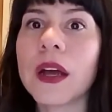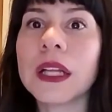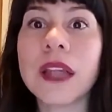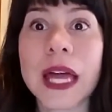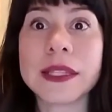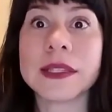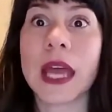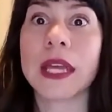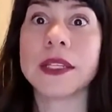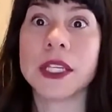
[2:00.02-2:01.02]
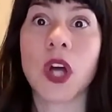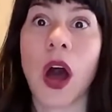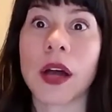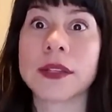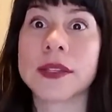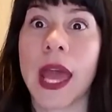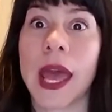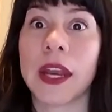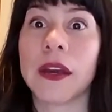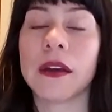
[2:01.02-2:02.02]
cleansed and detoxed
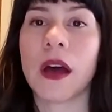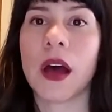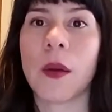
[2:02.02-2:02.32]
and